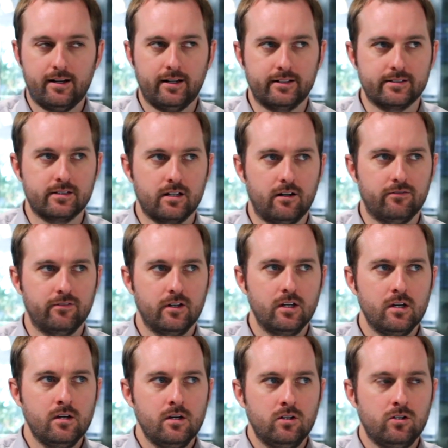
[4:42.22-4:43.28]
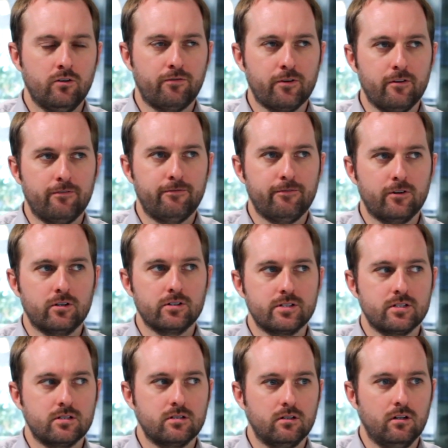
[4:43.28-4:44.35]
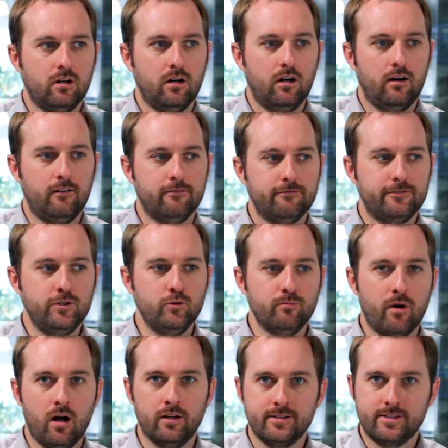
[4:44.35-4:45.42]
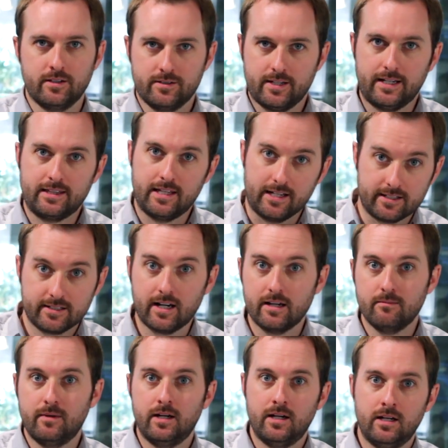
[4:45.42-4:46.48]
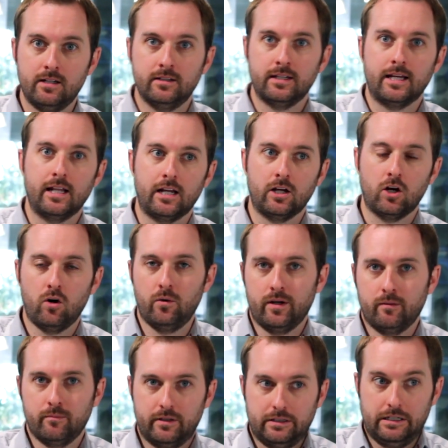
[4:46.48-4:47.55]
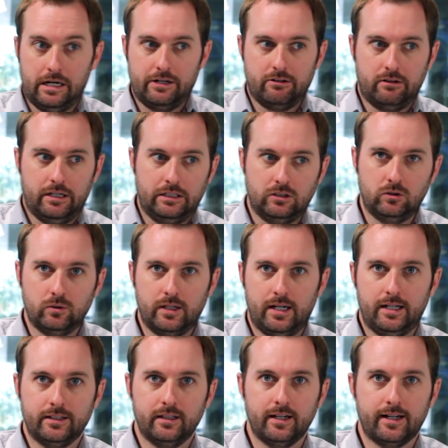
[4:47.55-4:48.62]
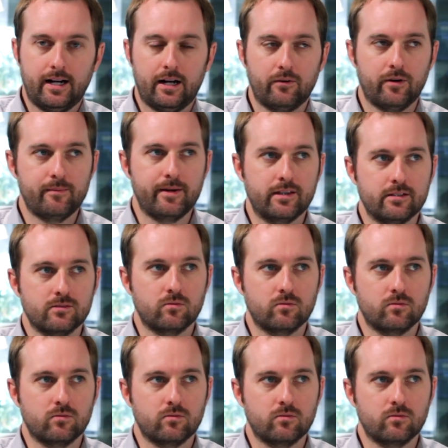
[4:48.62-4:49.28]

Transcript: kind of stuff. For the first few months, it's the excitement and the getting going, but yeah, you're oh God, how do I make this